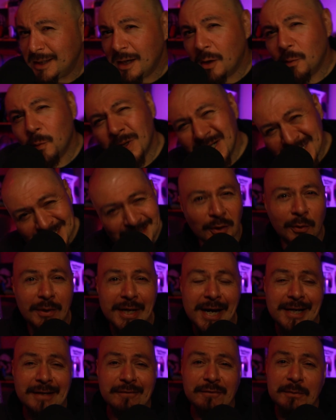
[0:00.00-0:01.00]
Yo, what is
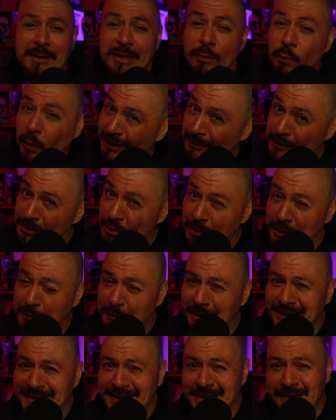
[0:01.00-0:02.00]
going on, everybody? Welcome to
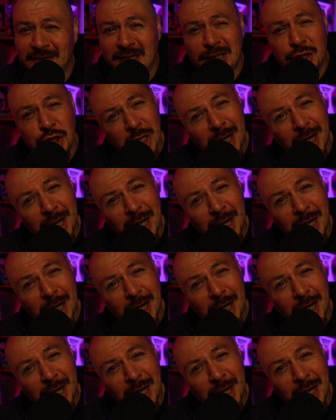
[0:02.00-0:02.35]
Switchblade TV.